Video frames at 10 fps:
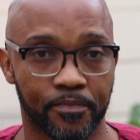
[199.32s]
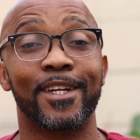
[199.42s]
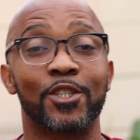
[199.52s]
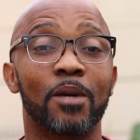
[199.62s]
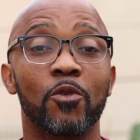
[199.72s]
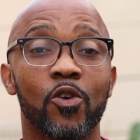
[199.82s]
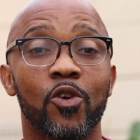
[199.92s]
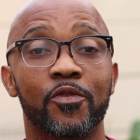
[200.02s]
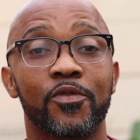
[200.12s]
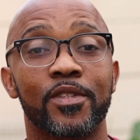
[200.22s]
Now, some
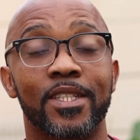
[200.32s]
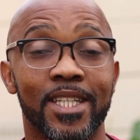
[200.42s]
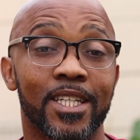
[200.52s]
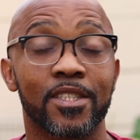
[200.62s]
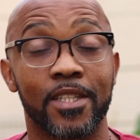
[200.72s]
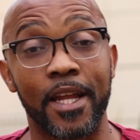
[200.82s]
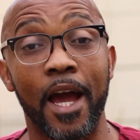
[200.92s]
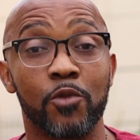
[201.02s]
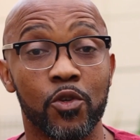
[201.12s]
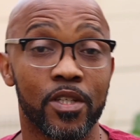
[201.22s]
of the structures that
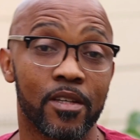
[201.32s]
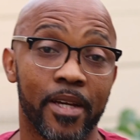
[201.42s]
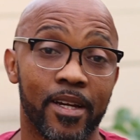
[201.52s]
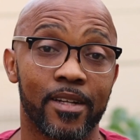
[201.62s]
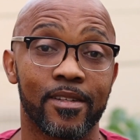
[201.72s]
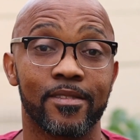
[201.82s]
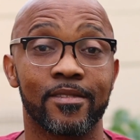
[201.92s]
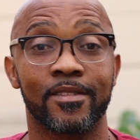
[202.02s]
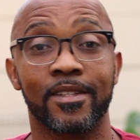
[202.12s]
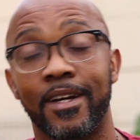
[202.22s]
I'm using in my
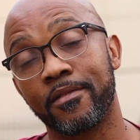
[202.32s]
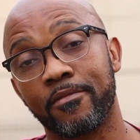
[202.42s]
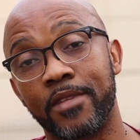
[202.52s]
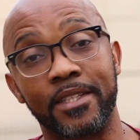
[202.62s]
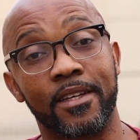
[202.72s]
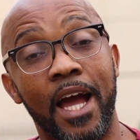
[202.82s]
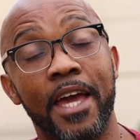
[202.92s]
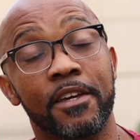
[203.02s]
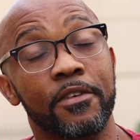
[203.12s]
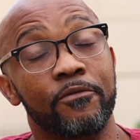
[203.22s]
garden that
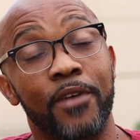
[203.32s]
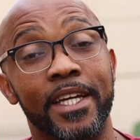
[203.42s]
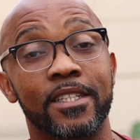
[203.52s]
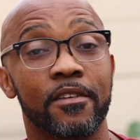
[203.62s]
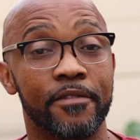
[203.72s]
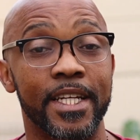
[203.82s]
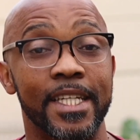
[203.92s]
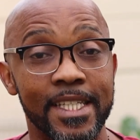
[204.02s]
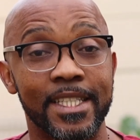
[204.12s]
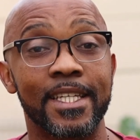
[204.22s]
I find
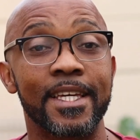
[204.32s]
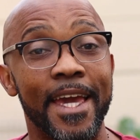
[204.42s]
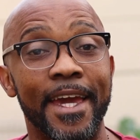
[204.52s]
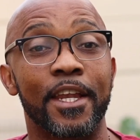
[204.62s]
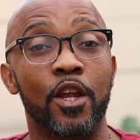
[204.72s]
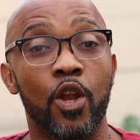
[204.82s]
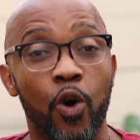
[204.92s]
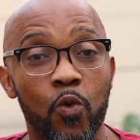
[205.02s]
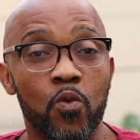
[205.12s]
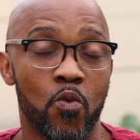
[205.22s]
very easy and
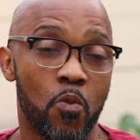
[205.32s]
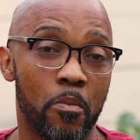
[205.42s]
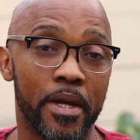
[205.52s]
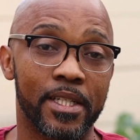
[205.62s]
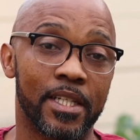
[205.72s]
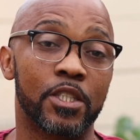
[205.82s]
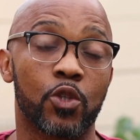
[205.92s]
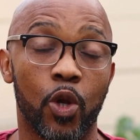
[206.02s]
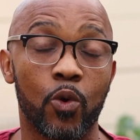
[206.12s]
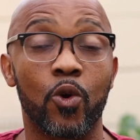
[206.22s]
low
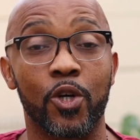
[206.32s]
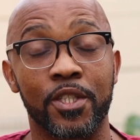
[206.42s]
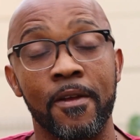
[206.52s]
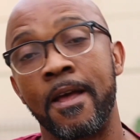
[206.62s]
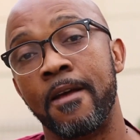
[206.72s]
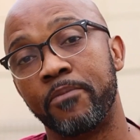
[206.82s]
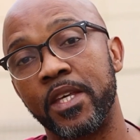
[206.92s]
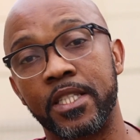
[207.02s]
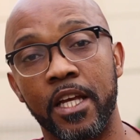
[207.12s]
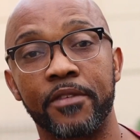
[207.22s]
maintenance or low cost
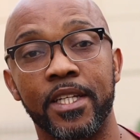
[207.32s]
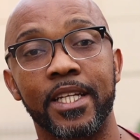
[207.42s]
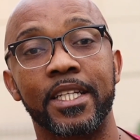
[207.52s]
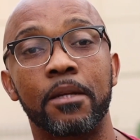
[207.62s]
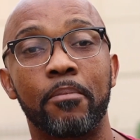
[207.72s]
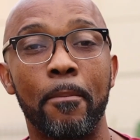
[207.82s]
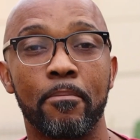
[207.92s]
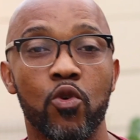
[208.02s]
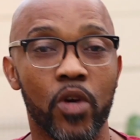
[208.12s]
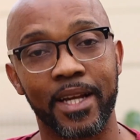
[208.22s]
is definitely the
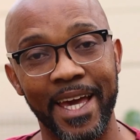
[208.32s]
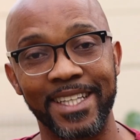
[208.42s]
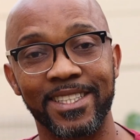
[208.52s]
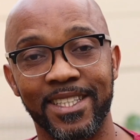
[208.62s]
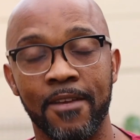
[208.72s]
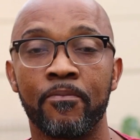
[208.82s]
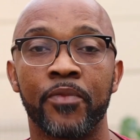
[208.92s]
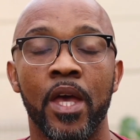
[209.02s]
bamboo canes.